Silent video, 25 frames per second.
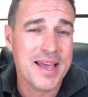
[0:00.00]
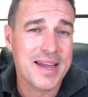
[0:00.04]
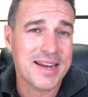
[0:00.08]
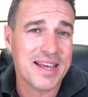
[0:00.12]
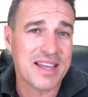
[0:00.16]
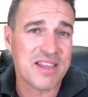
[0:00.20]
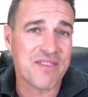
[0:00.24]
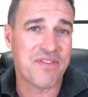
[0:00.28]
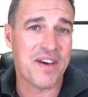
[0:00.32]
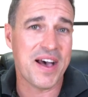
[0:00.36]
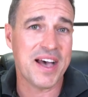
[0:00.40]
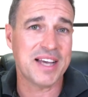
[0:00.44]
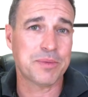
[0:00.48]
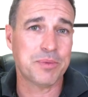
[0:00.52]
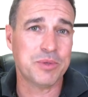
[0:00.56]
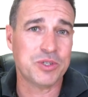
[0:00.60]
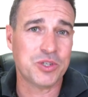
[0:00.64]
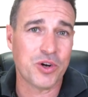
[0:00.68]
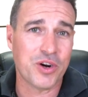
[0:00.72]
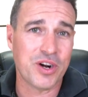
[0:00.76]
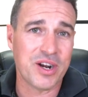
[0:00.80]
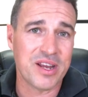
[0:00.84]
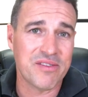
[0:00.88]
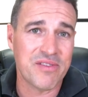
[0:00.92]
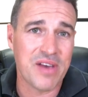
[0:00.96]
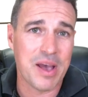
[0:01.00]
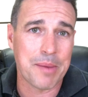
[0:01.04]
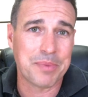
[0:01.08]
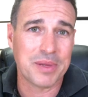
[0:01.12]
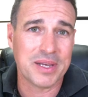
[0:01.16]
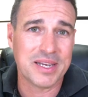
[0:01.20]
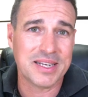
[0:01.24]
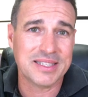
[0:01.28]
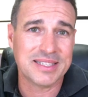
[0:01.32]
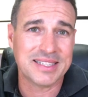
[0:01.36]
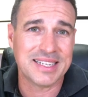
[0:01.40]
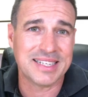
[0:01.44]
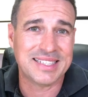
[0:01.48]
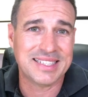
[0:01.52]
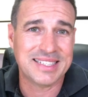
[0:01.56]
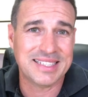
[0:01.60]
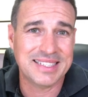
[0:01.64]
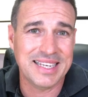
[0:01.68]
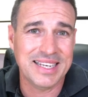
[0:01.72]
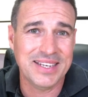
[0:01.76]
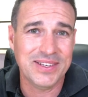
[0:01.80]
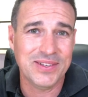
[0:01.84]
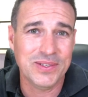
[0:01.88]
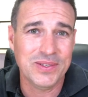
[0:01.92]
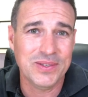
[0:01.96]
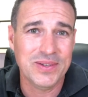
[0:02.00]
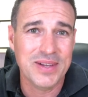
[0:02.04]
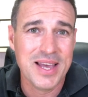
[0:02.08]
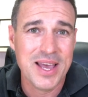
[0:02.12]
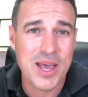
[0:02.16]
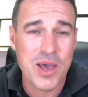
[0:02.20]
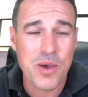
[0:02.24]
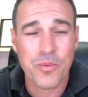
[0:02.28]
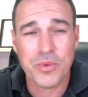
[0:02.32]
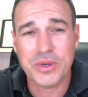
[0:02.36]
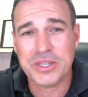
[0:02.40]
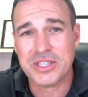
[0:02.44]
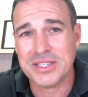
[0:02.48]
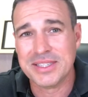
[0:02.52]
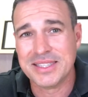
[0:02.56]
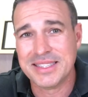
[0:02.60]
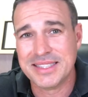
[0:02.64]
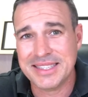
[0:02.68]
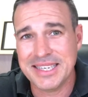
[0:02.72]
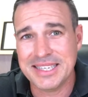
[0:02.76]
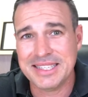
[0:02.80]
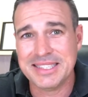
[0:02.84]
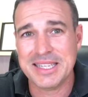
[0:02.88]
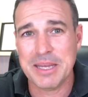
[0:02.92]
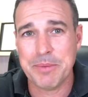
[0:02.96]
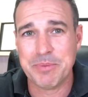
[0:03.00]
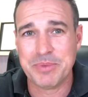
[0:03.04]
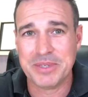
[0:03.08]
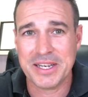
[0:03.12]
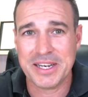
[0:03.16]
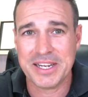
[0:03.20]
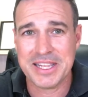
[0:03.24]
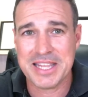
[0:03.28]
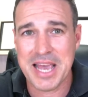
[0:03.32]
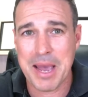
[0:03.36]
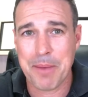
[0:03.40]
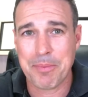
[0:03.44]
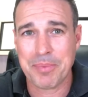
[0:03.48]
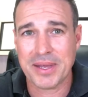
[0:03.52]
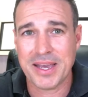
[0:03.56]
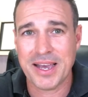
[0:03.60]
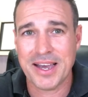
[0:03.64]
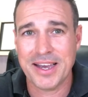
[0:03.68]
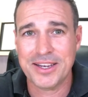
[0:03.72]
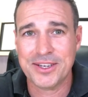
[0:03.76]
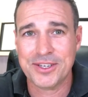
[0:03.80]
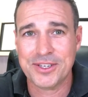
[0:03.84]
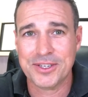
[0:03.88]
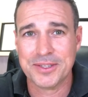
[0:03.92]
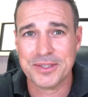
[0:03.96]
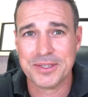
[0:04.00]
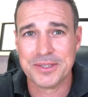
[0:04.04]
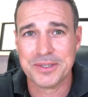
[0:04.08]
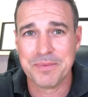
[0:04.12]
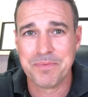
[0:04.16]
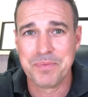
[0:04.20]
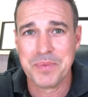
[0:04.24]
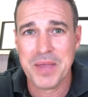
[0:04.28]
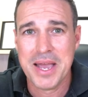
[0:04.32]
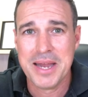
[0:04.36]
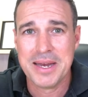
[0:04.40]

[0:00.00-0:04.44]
Now, the vast majority of applicants are single, which is 60% of the applications.